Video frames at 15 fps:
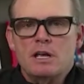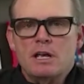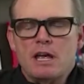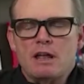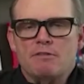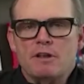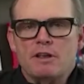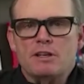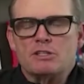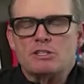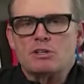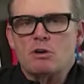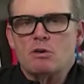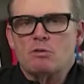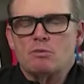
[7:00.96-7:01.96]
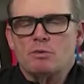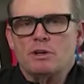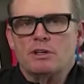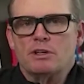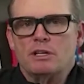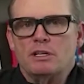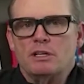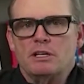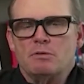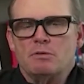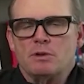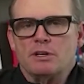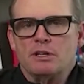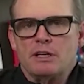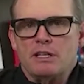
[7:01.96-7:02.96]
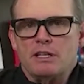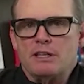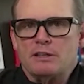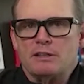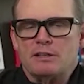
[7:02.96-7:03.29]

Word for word: And, and so really, really the,